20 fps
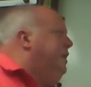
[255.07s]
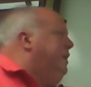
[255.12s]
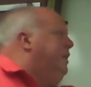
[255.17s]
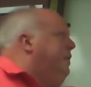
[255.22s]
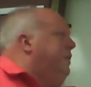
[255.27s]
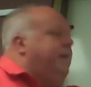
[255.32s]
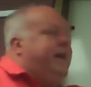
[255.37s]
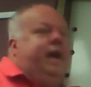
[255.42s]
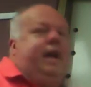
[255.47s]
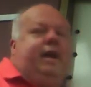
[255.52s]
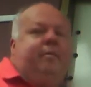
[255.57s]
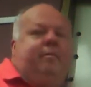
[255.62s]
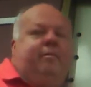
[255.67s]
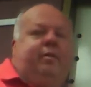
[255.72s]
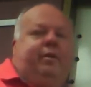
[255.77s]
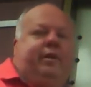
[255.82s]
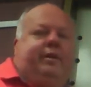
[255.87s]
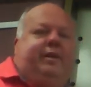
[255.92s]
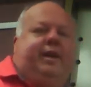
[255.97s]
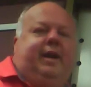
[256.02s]
The
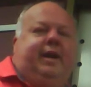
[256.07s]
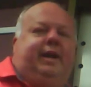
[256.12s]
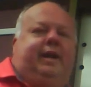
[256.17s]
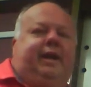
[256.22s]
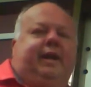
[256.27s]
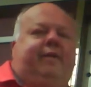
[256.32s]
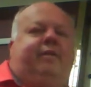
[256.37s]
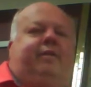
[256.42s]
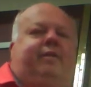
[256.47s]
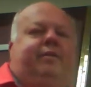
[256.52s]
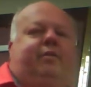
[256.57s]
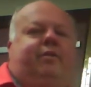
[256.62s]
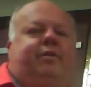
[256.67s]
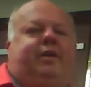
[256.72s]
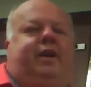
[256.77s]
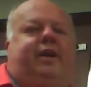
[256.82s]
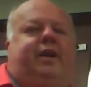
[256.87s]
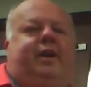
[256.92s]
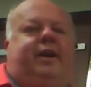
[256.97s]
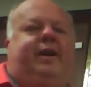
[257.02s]
handbook that I gave you, the North
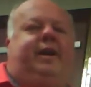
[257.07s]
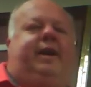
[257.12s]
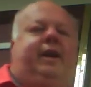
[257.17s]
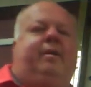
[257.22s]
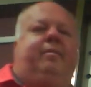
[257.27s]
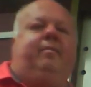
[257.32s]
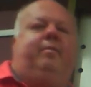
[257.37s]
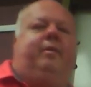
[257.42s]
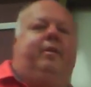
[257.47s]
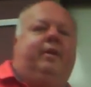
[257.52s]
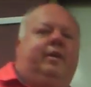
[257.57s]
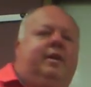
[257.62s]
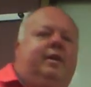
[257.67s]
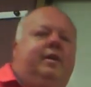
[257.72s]
Carolina Handbook.